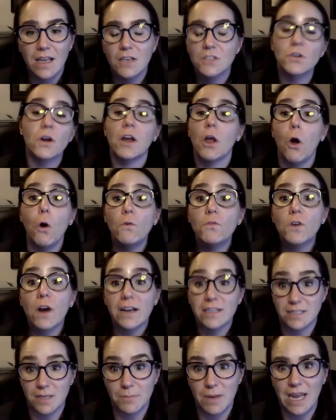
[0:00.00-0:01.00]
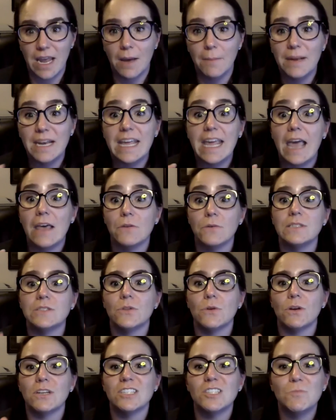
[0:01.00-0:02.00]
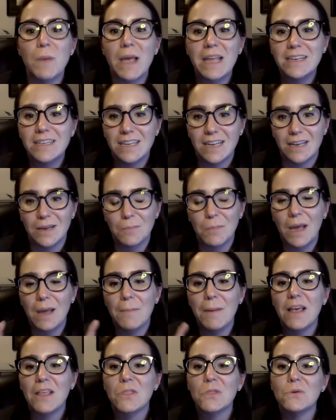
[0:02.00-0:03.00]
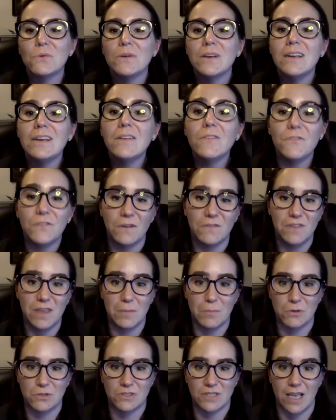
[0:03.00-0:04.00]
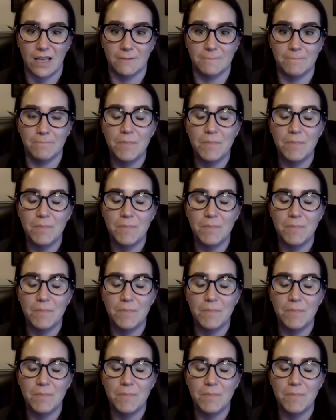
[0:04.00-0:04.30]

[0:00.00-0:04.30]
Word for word: sorry, overestimate how many calories they're expending by about 30 to 50%.